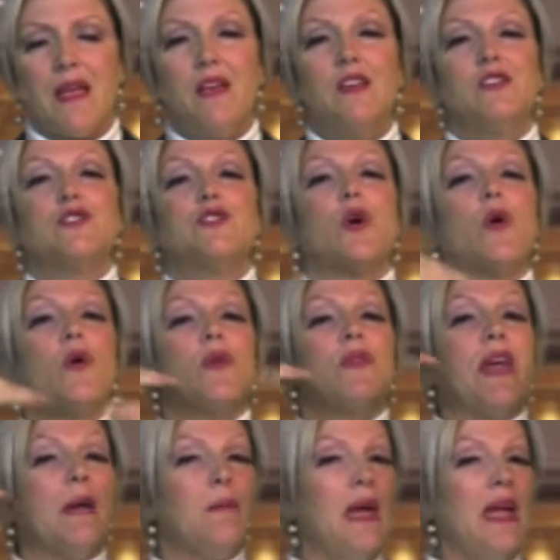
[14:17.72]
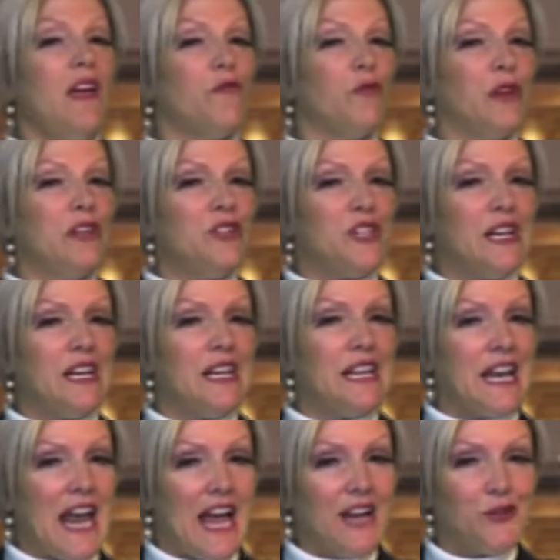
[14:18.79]
So they may have reached it in the
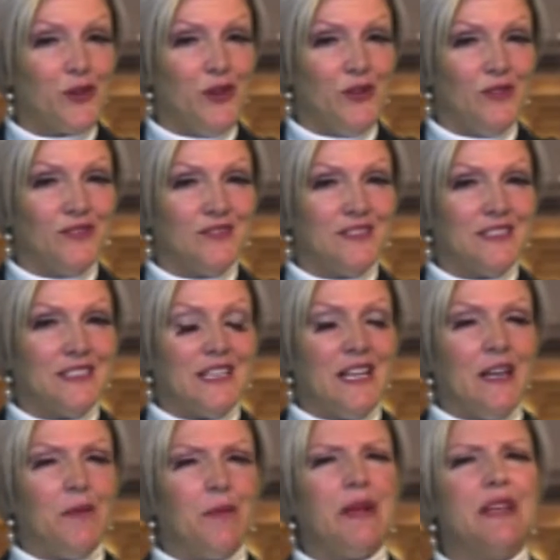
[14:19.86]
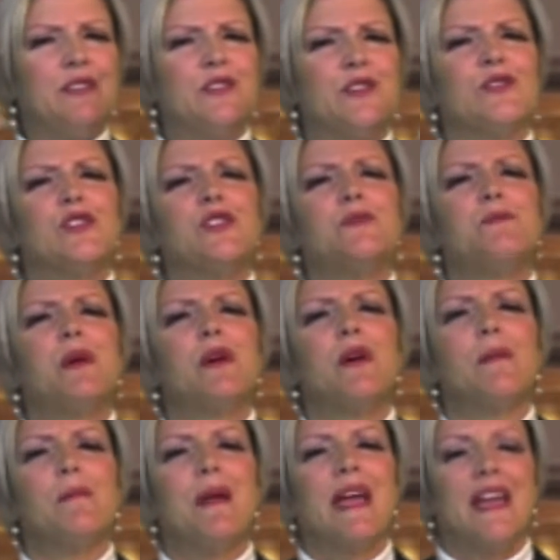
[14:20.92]
natural, but is their
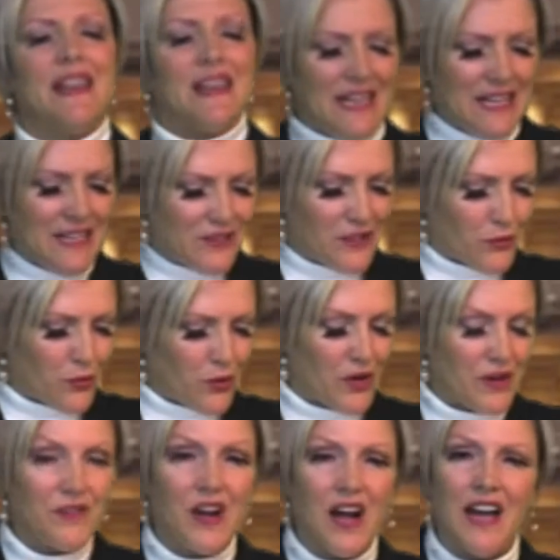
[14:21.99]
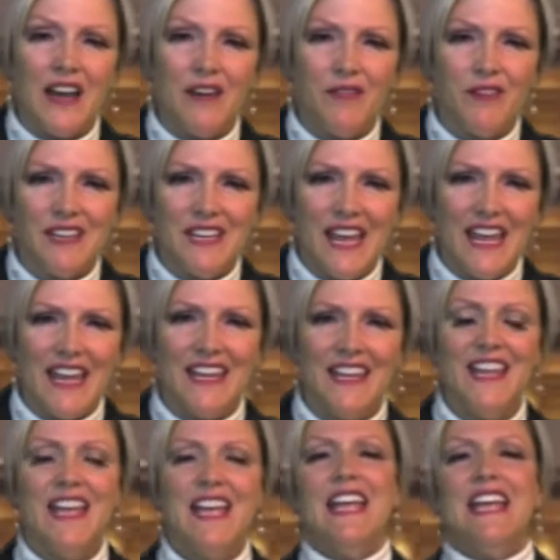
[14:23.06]
spirit man into the Word of God every
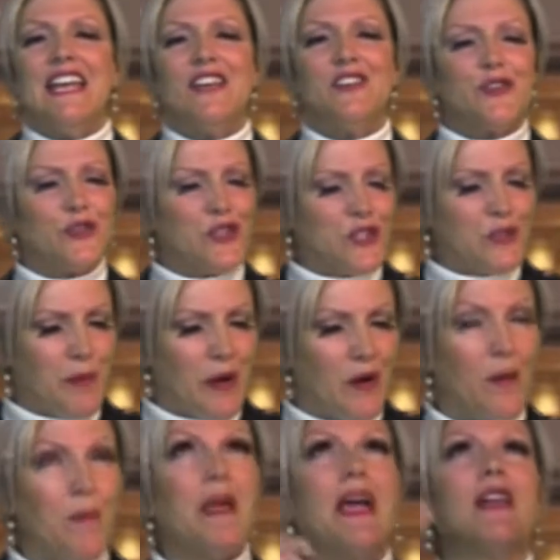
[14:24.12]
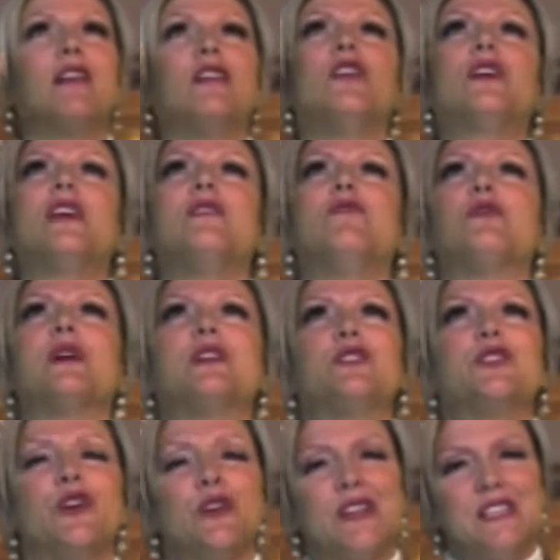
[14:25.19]
day? Is their spirit man looking for
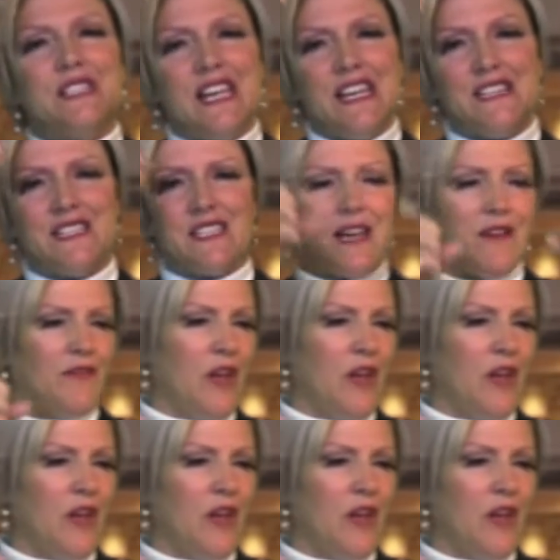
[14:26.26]
eternity instead of